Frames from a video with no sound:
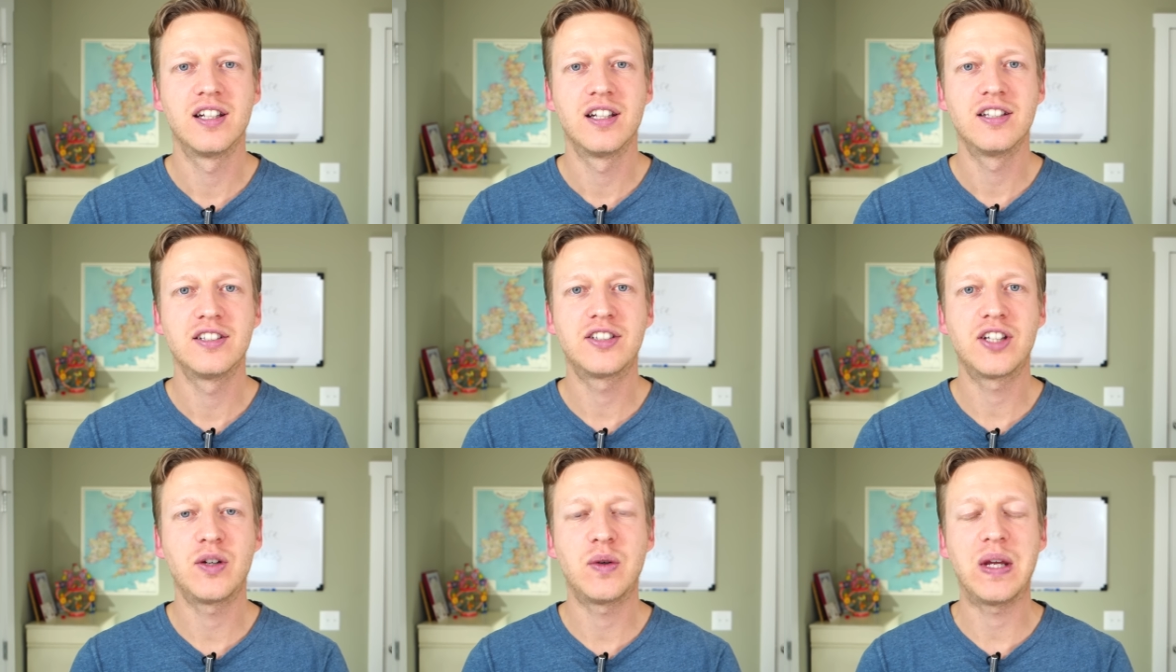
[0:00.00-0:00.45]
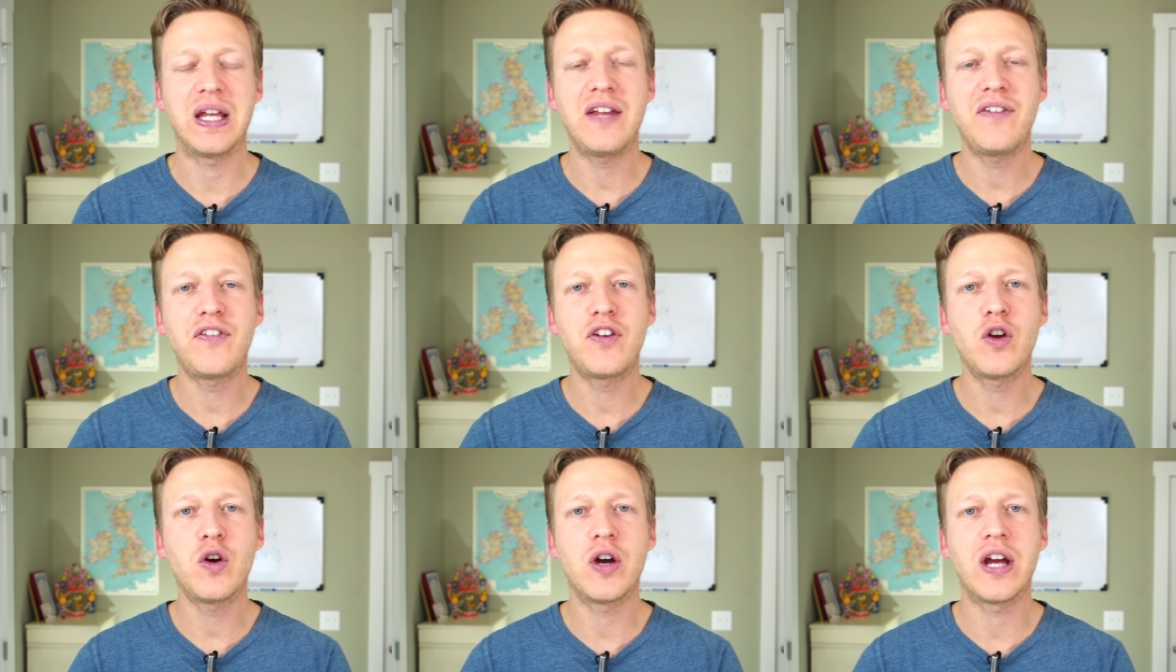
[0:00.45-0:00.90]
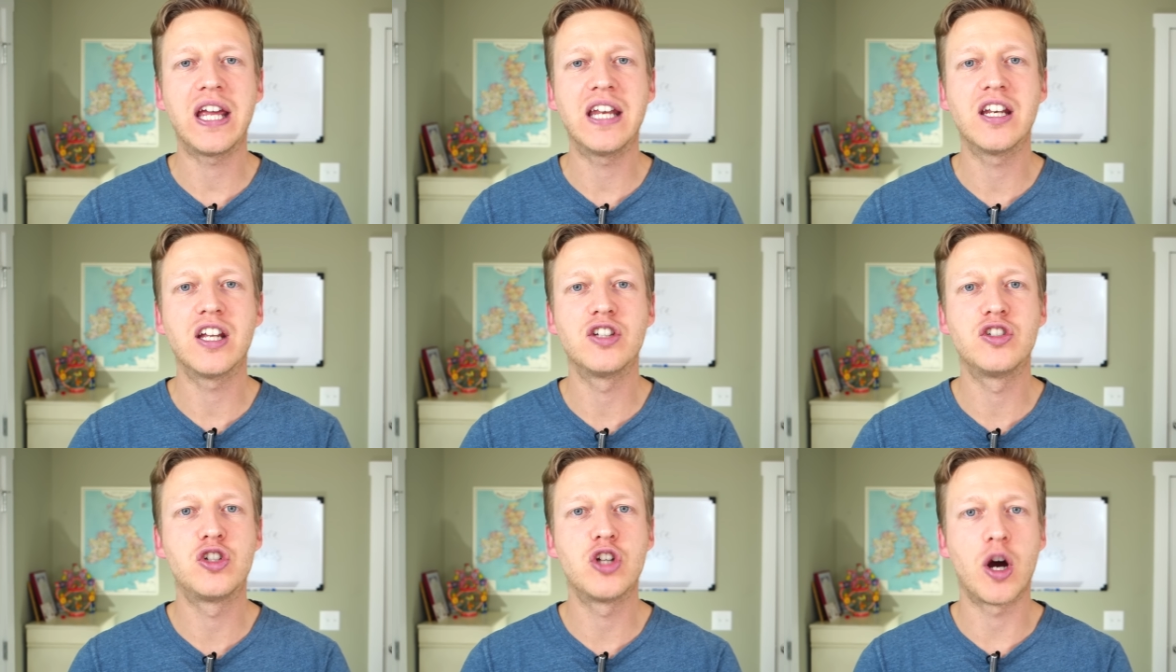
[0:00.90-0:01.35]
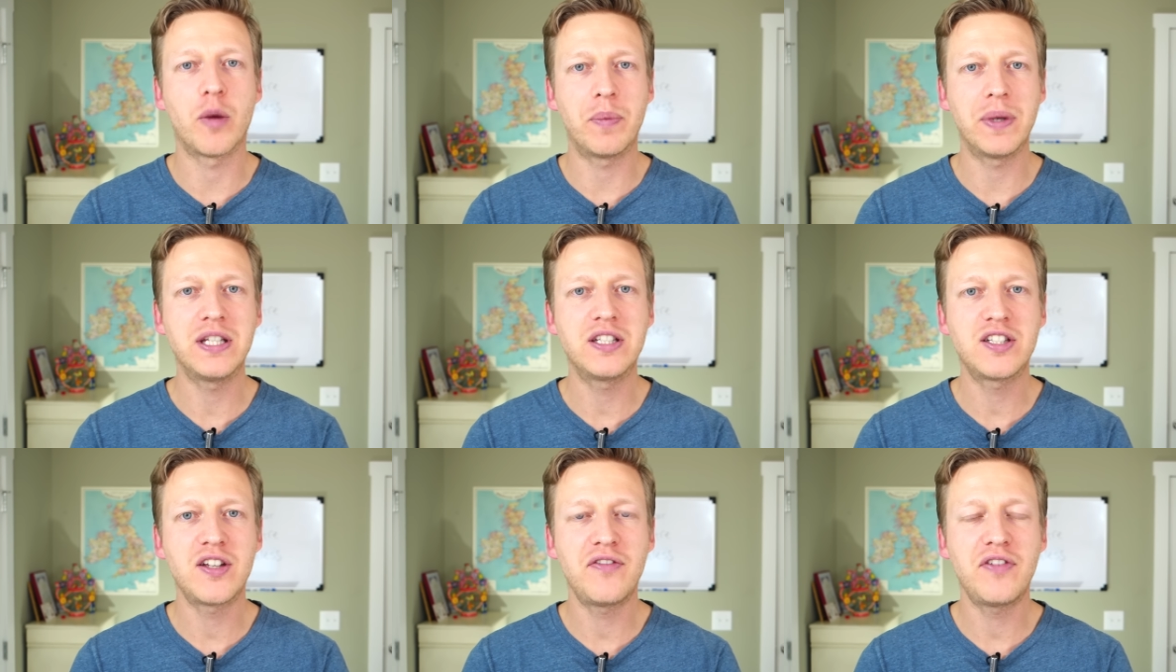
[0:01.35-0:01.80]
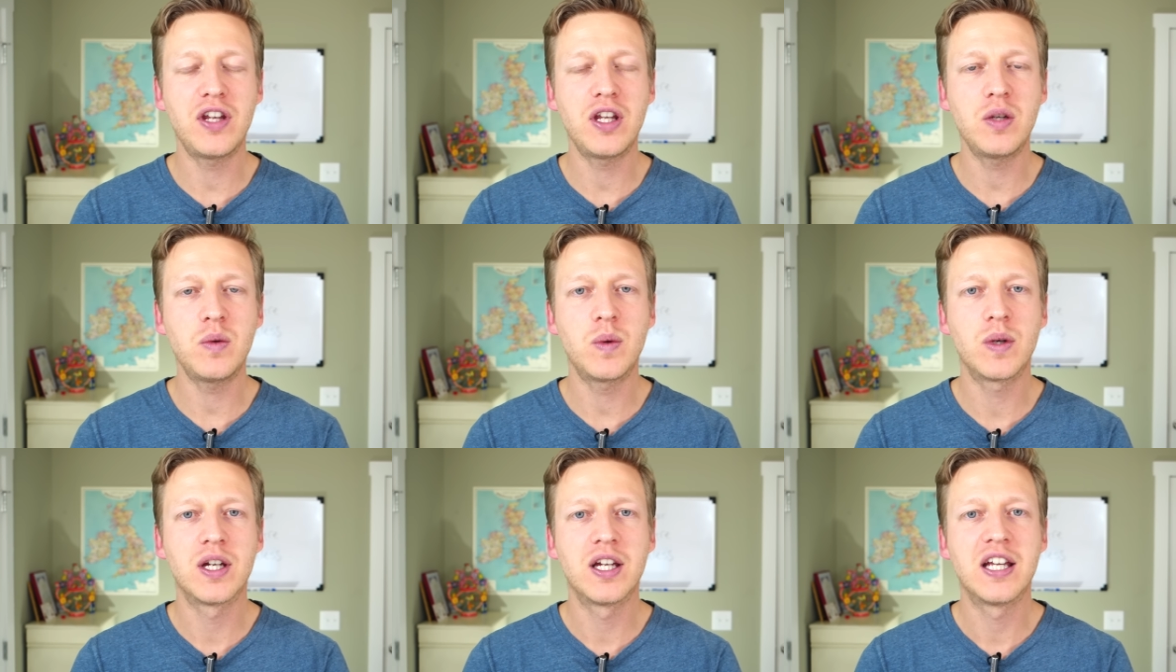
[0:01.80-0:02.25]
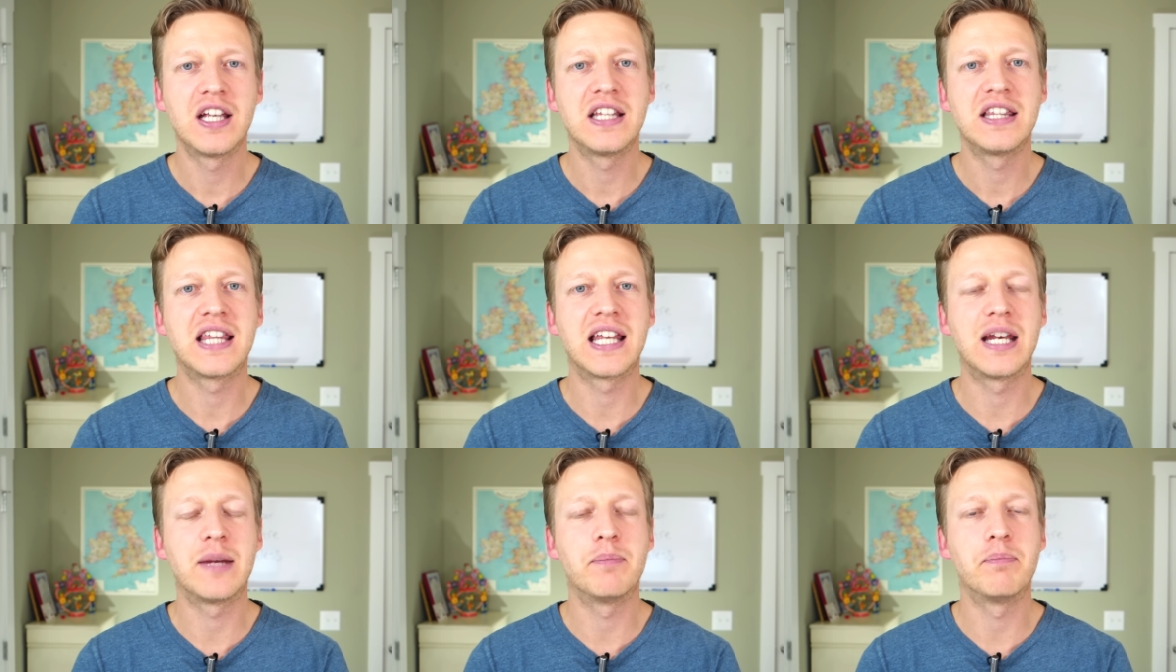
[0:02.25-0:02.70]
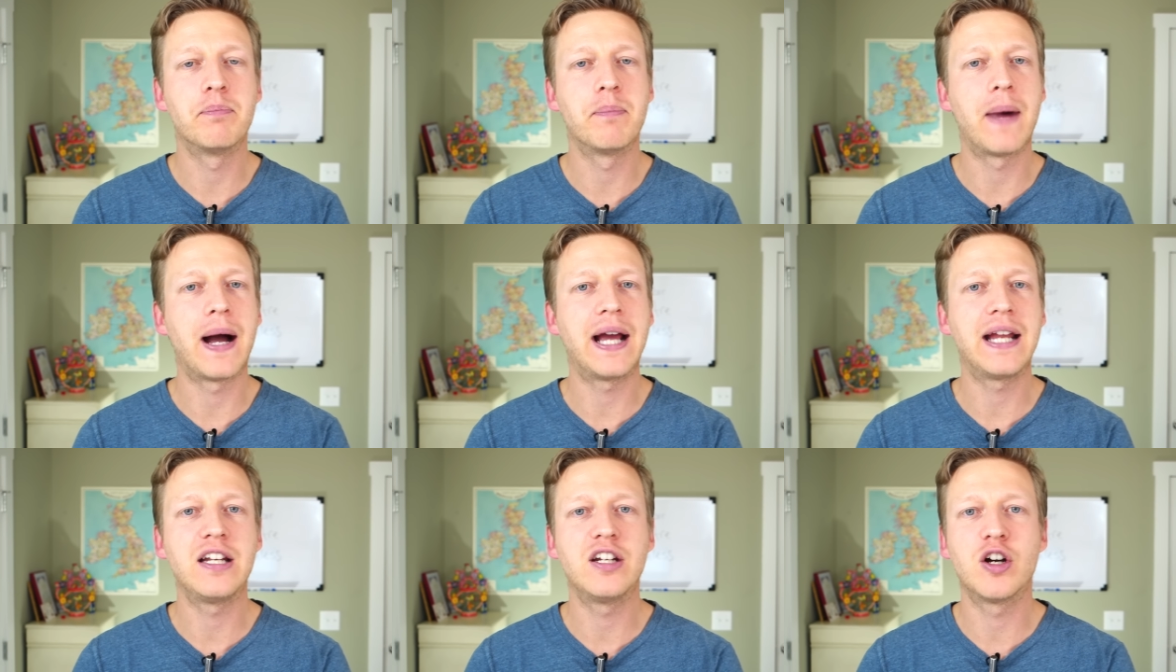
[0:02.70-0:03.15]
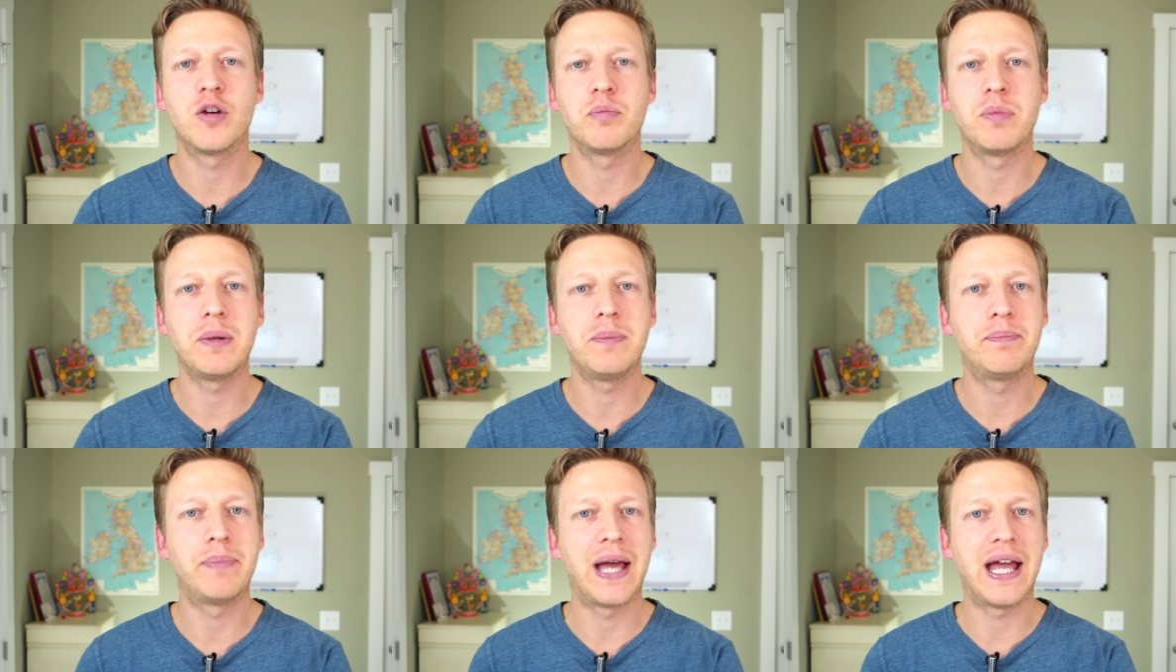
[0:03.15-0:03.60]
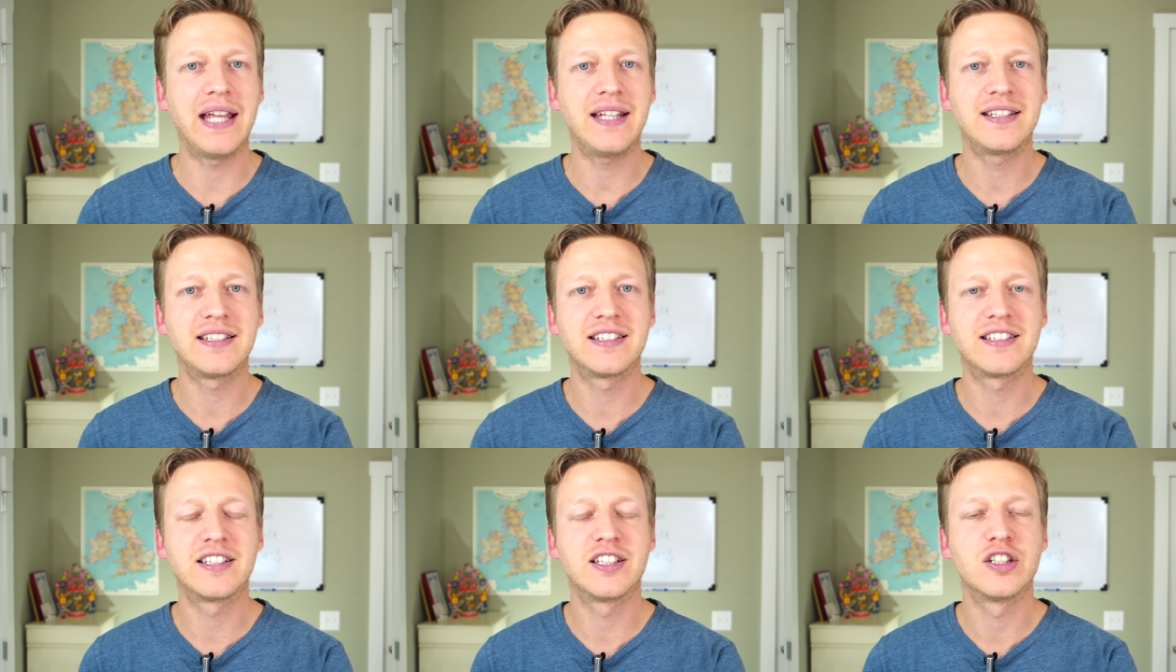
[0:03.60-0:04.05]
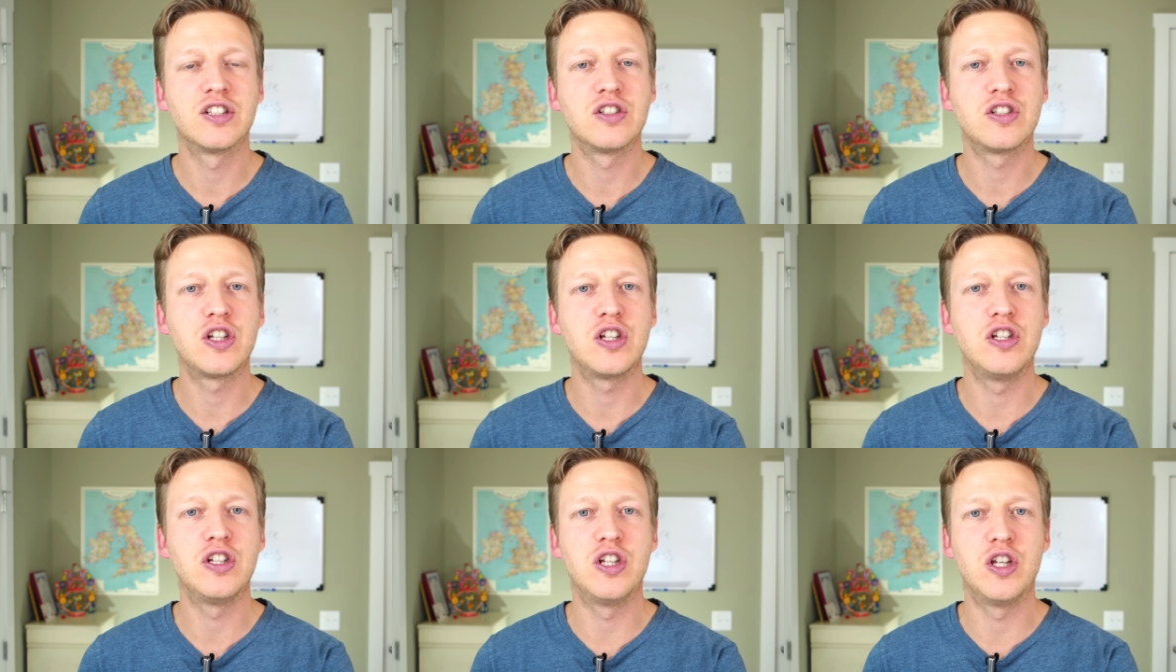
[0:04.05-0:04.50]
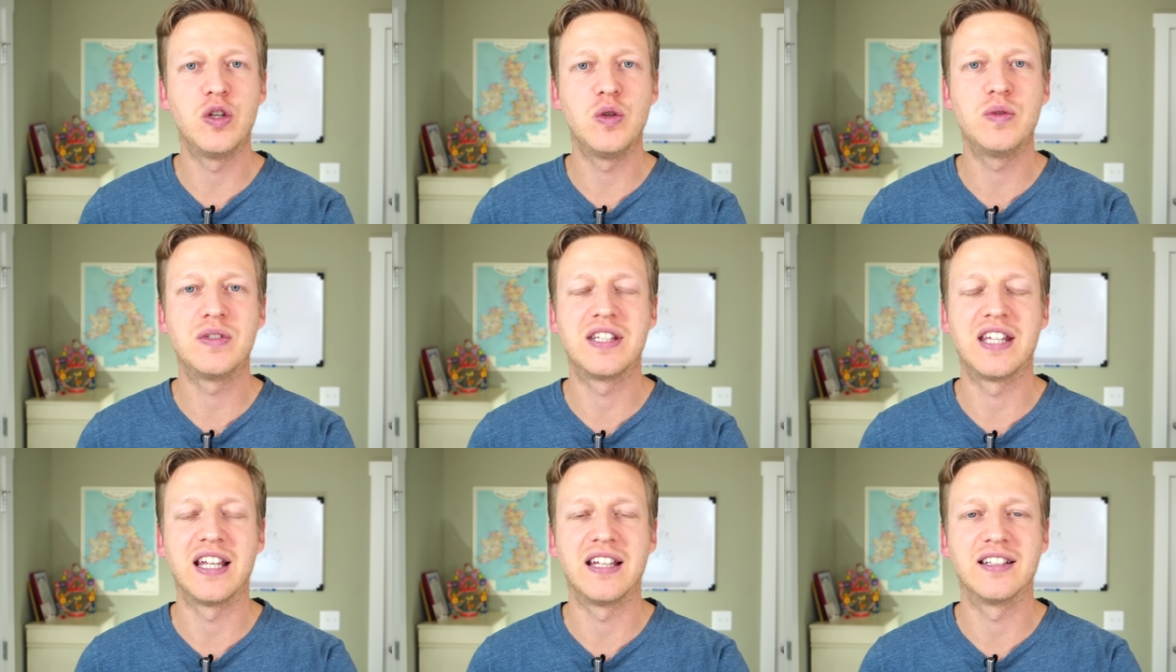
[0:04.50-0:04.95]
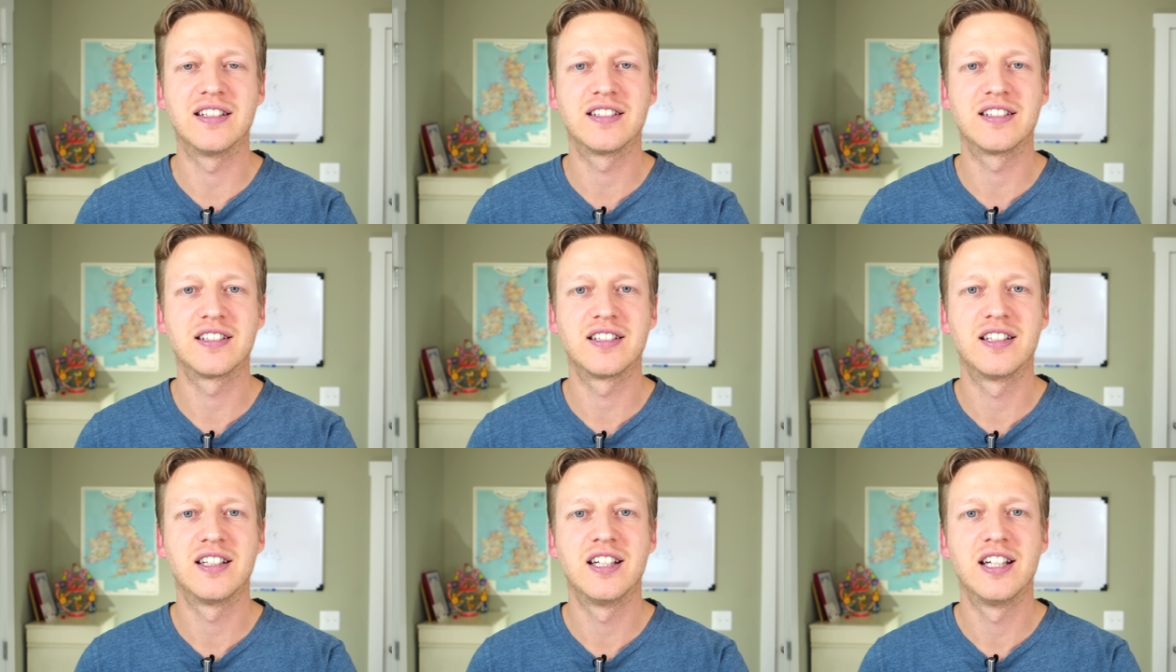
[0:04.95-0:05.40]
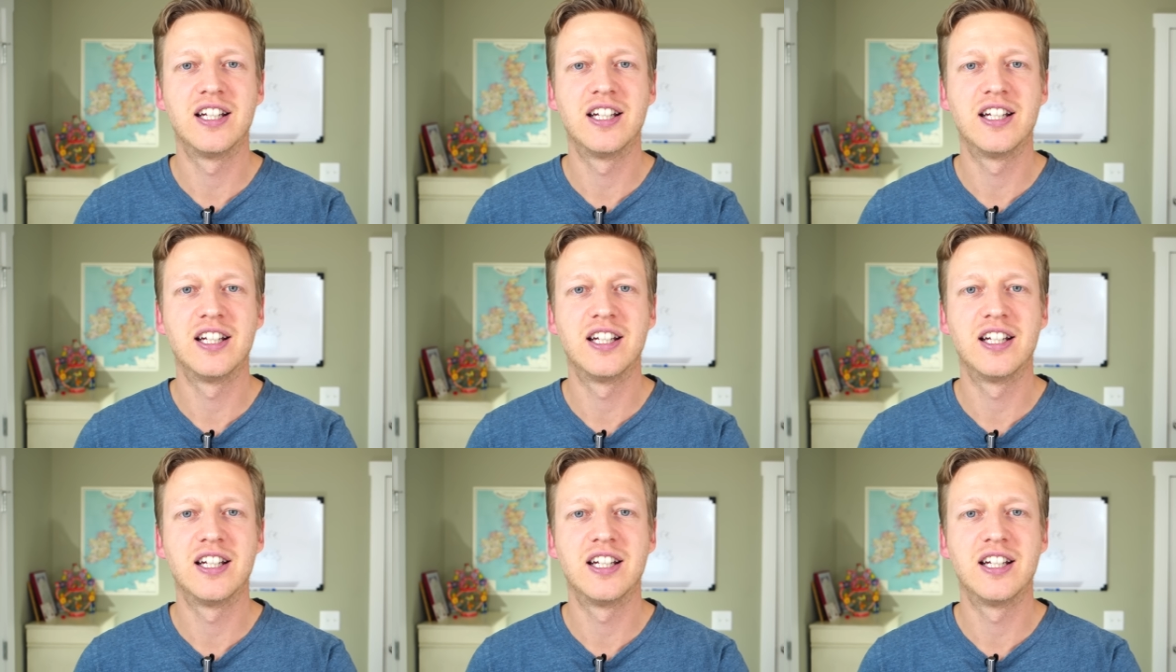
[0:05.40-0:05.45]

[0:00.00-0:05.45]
So if you're in a job interview, then it might not be best to use this.